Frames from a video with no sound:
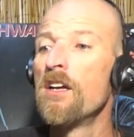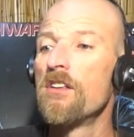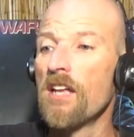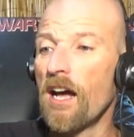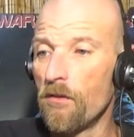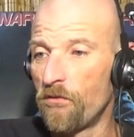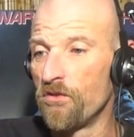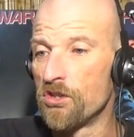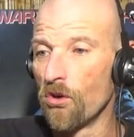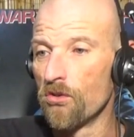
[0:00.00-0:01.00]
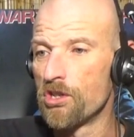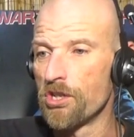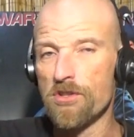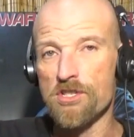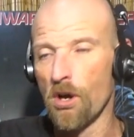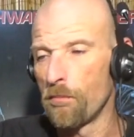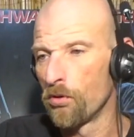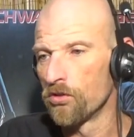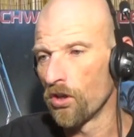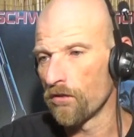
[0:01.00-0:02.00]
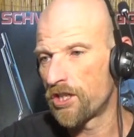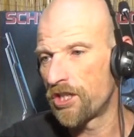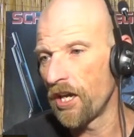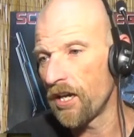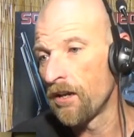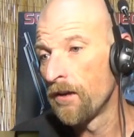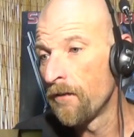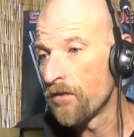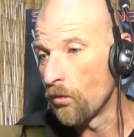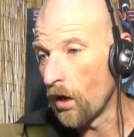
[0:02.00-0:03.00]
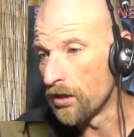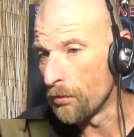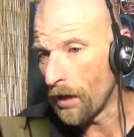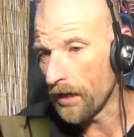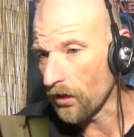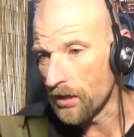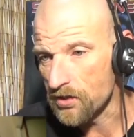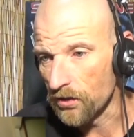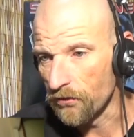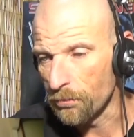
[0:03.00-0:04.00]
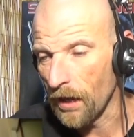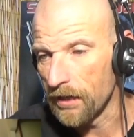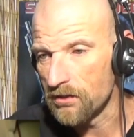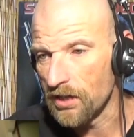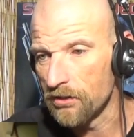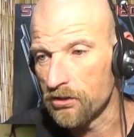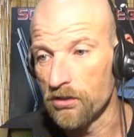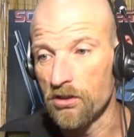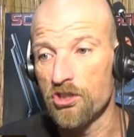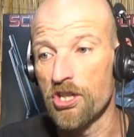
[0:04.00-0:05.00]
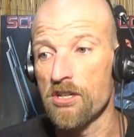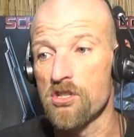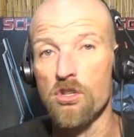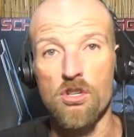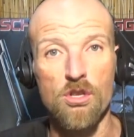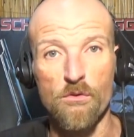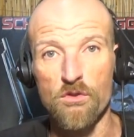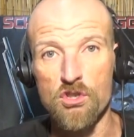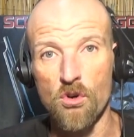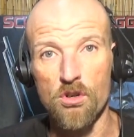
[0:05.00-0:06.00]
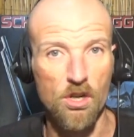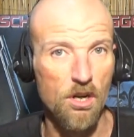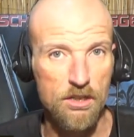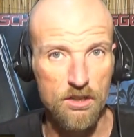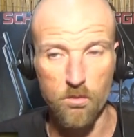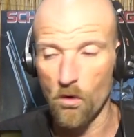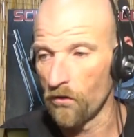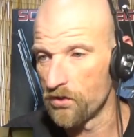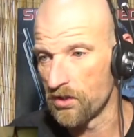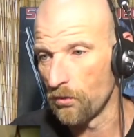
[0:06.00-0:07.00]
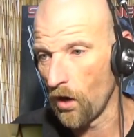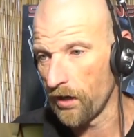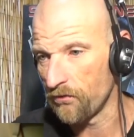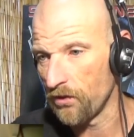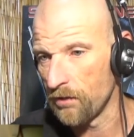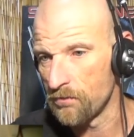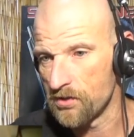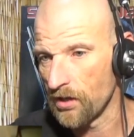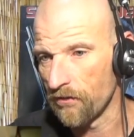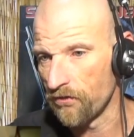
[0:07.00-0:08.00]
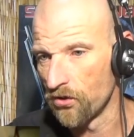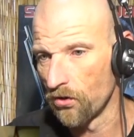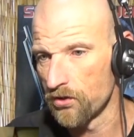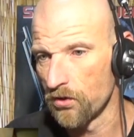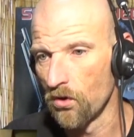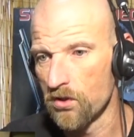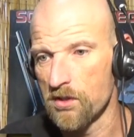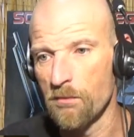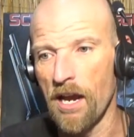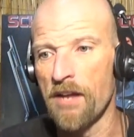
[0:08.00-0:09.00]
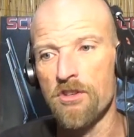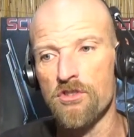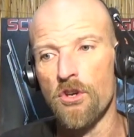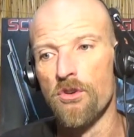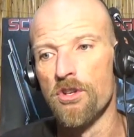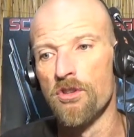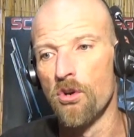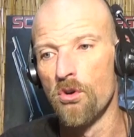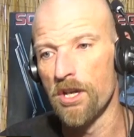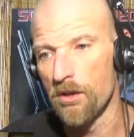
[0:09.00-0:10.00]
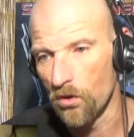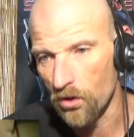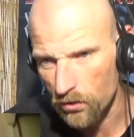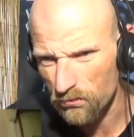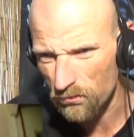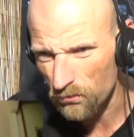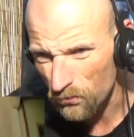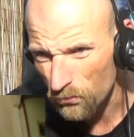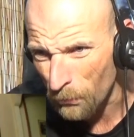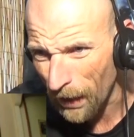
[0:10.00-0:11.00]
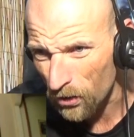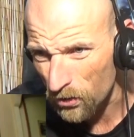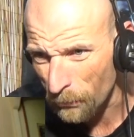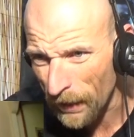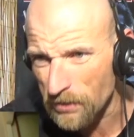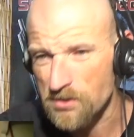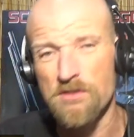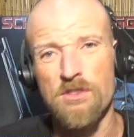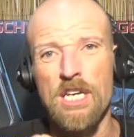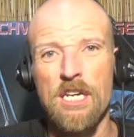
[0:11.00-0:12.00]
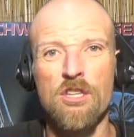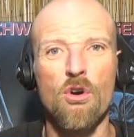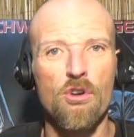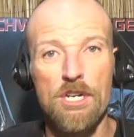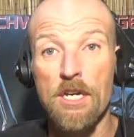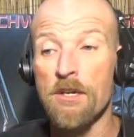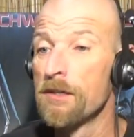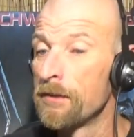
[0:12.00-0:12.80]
The fedora dude's not pulling off shit. The one in the background's not even paying attention. The chick's looking at the fedora guy, just obviously waiting for him to say fedoras are awesome. And the dude in the hoodie or the Marilyn Manson thing in the hoodie